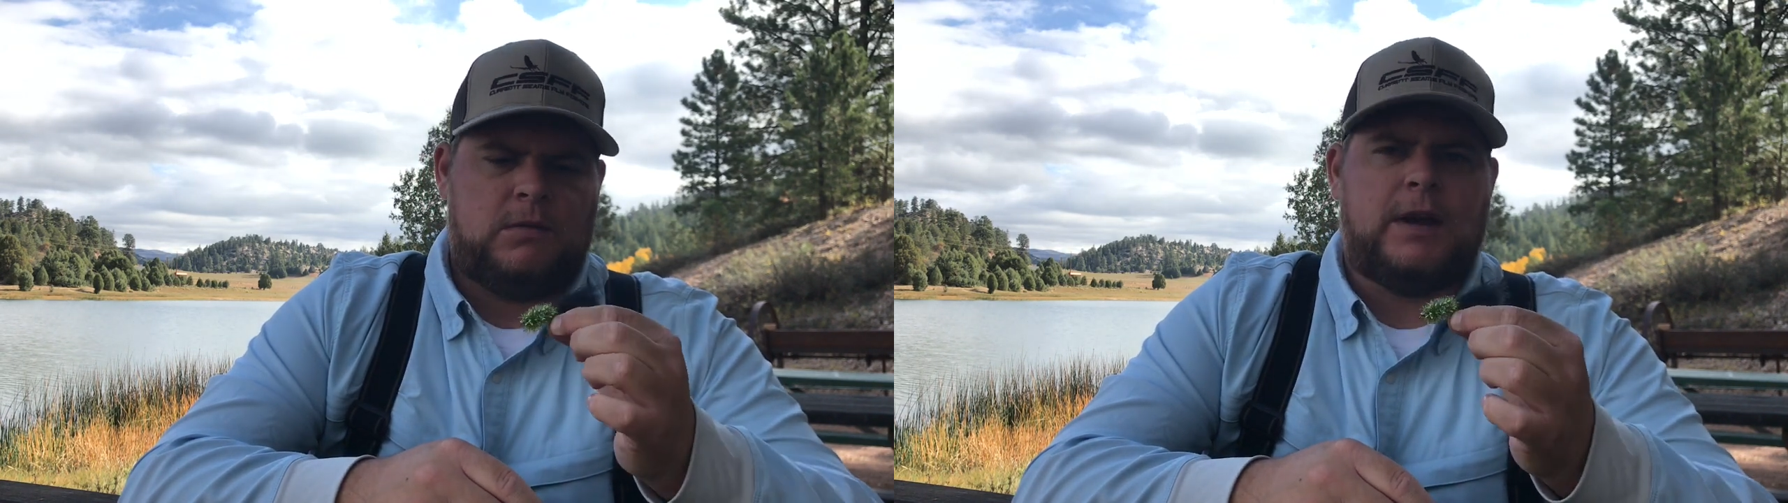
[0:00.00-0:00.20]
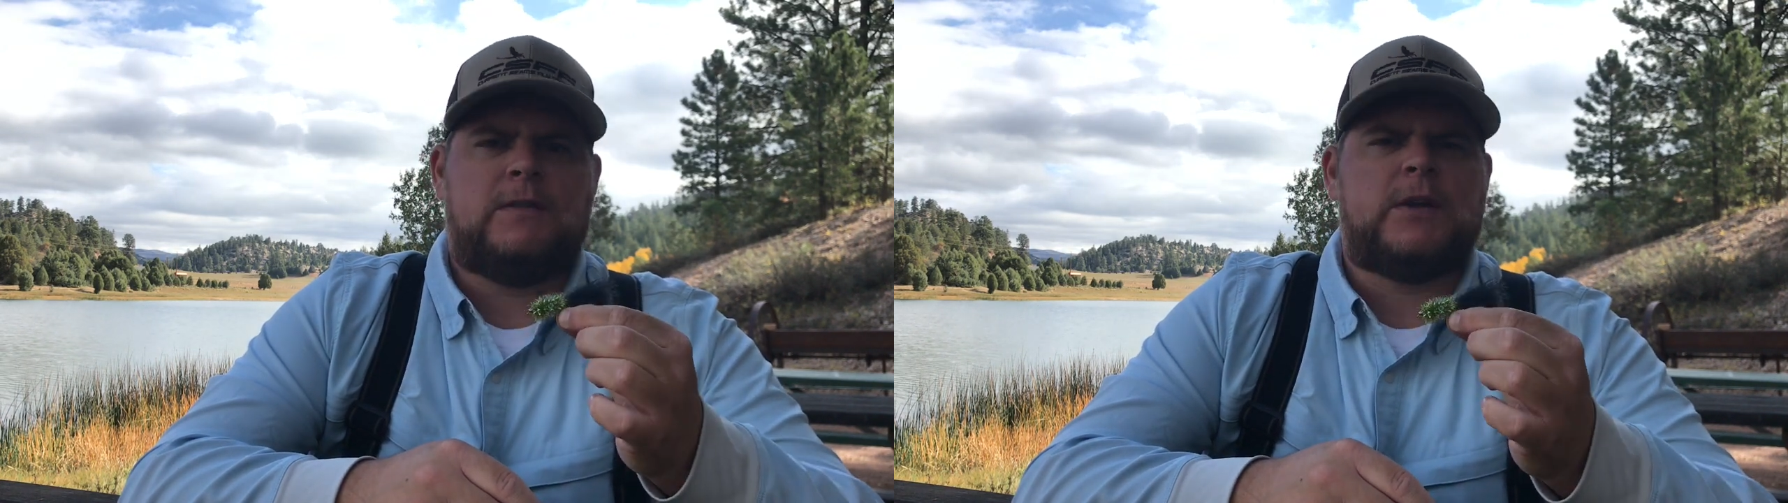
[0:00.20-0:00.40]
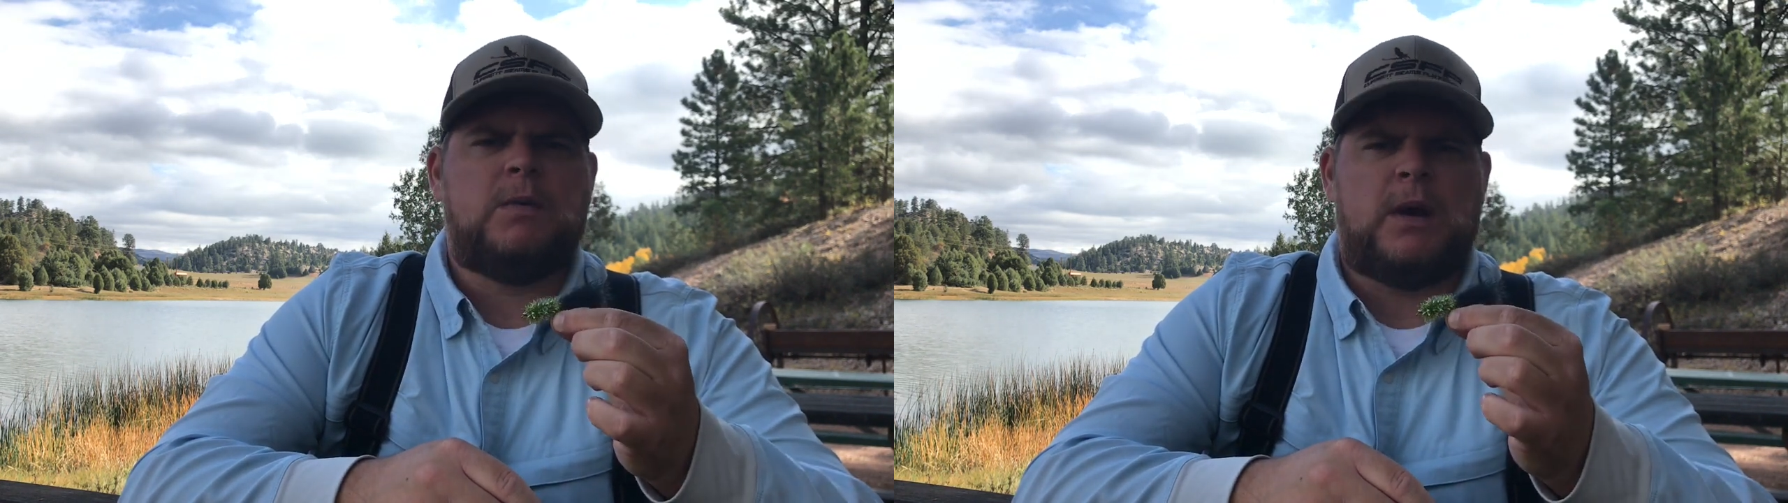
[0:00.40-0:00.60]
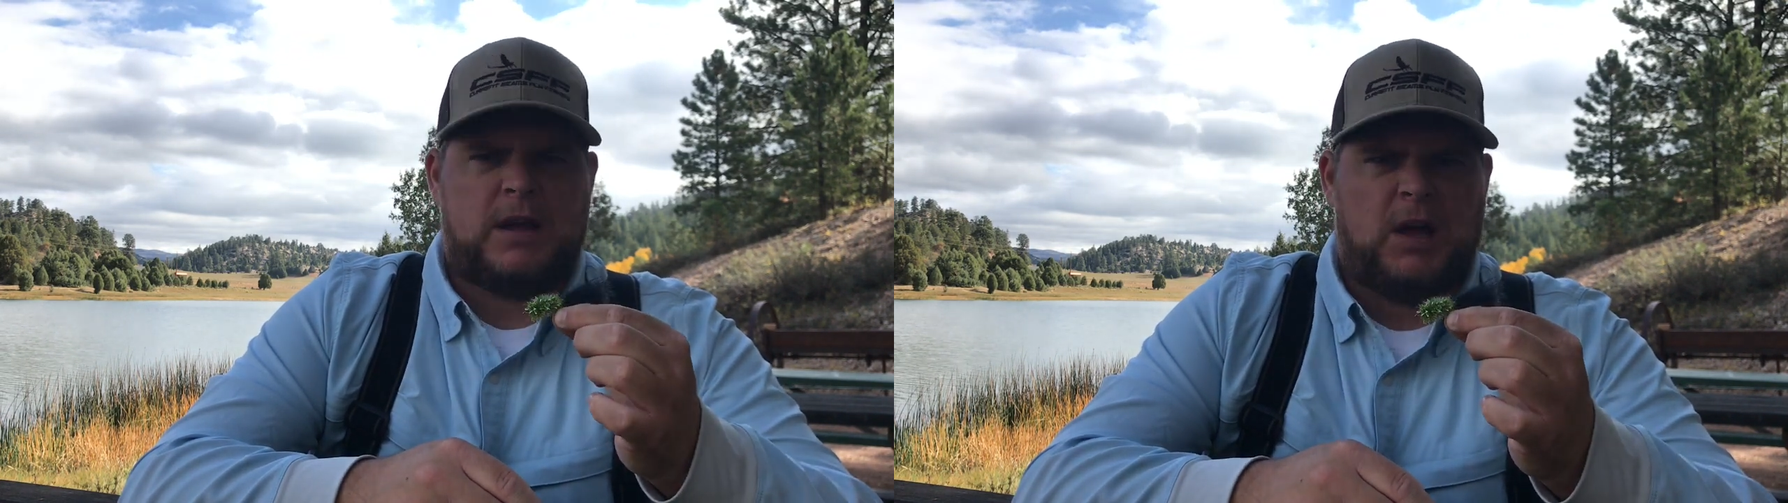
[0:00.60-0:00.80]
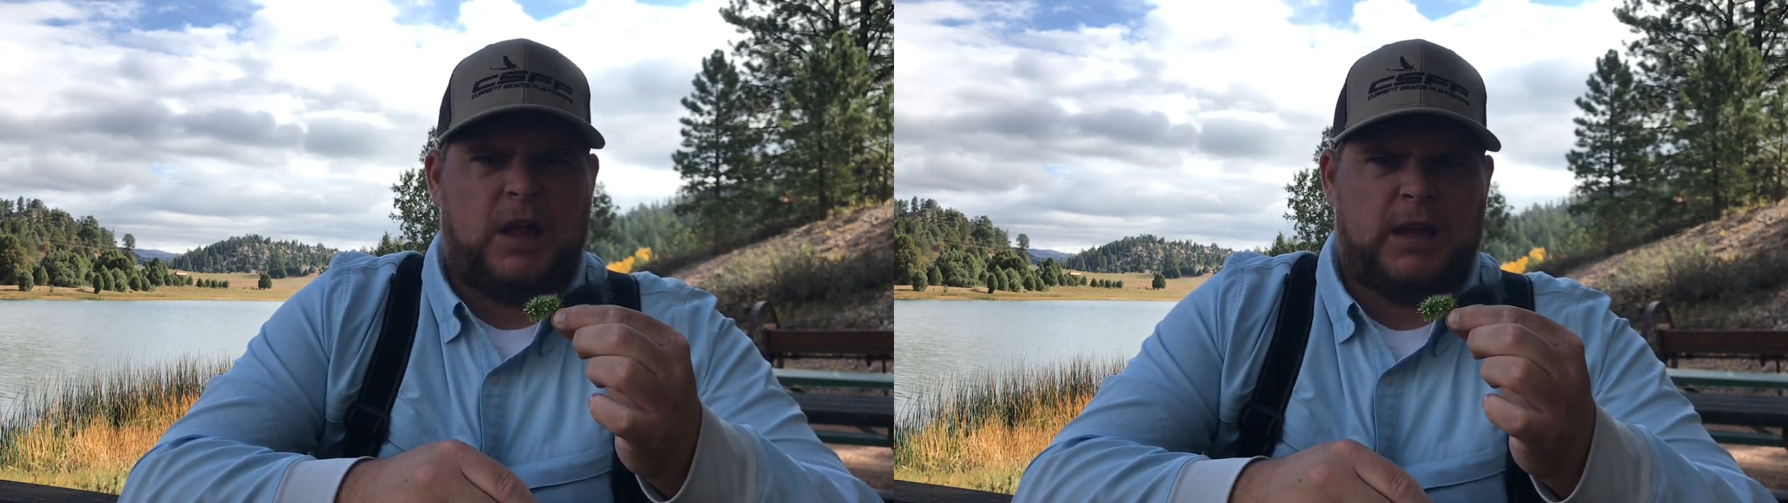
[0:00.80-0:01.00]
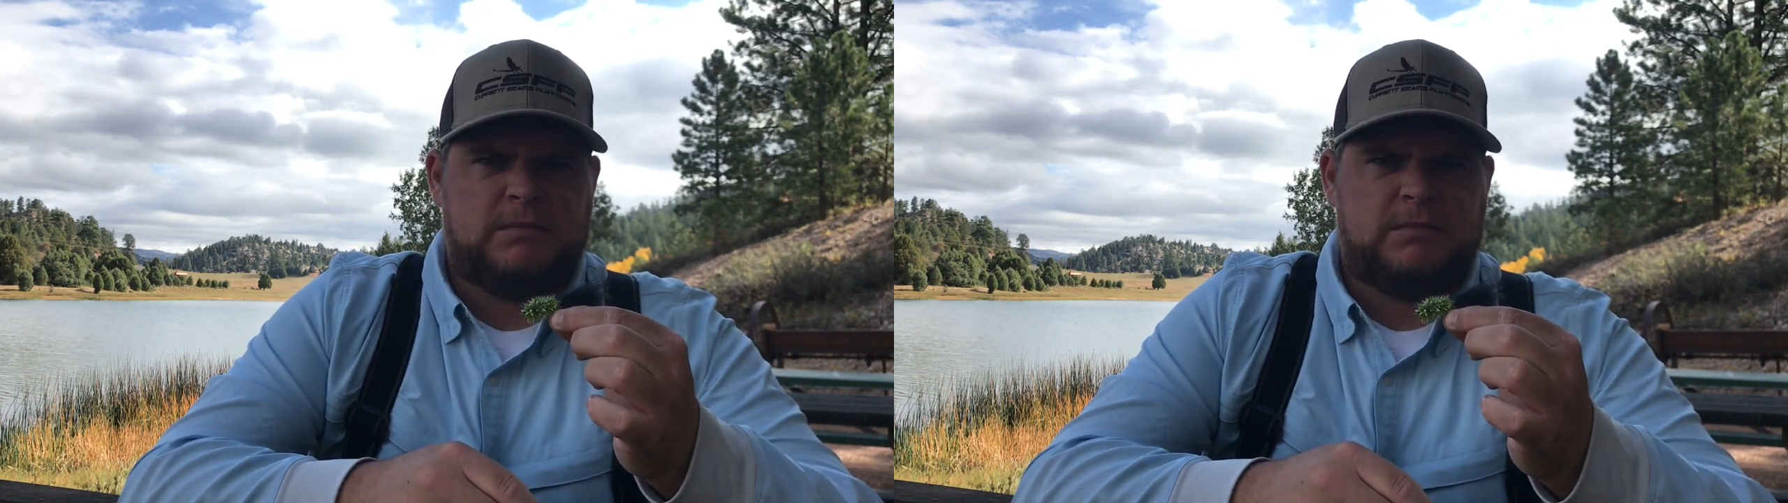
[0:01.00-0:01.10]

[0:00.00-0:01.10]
whatever you want to call